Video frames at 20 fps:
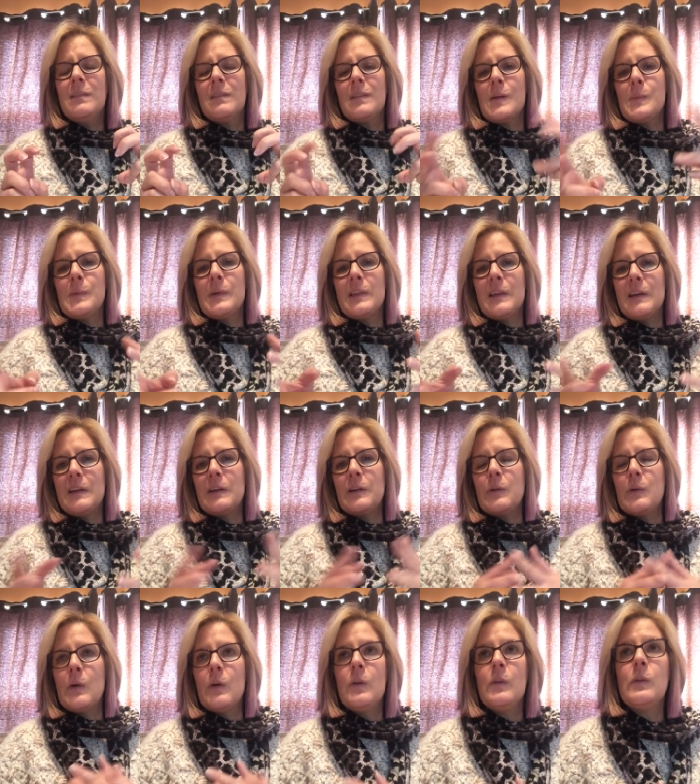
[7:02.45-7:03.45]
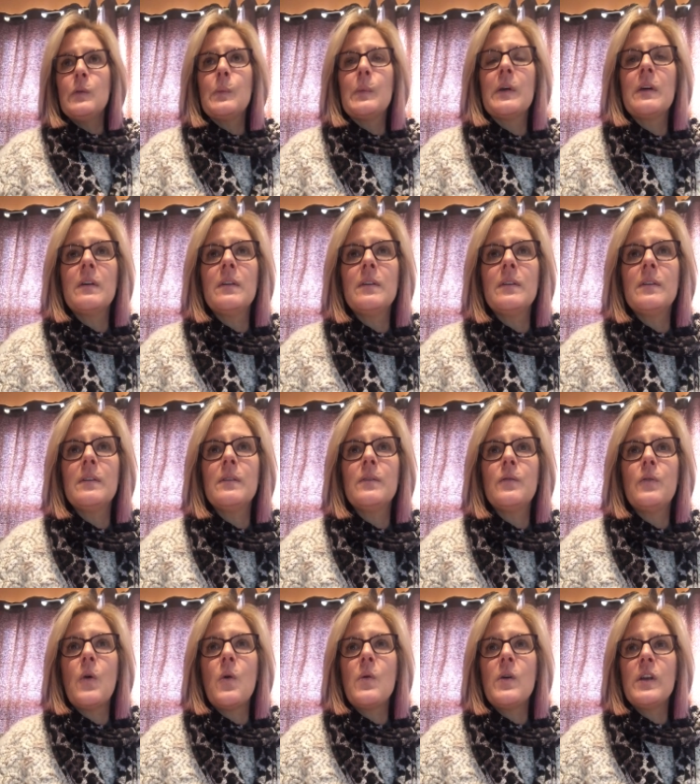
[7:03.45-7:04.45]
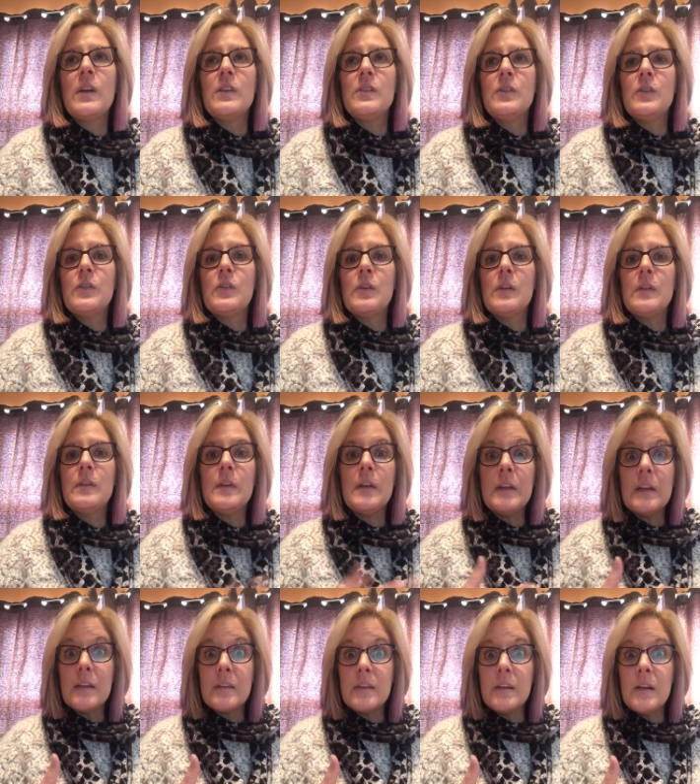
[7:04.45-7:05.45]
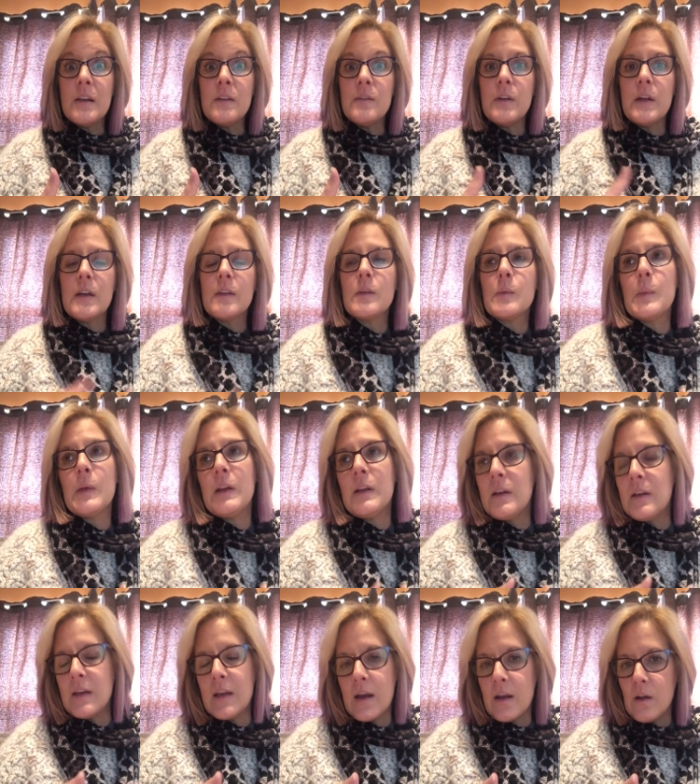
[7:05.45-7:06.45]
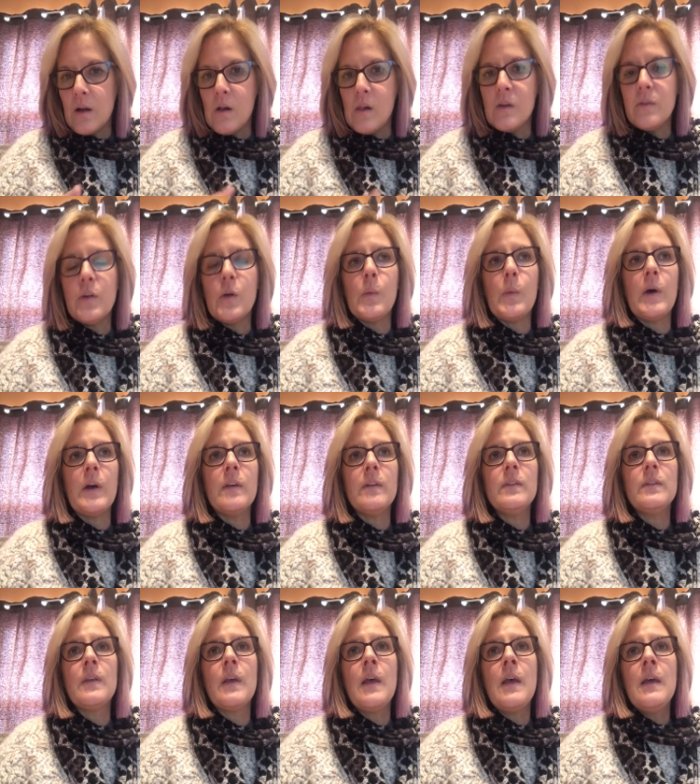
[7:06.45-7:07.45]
I put that in quotes because forward is usually seen as an advancement. Not all of it was.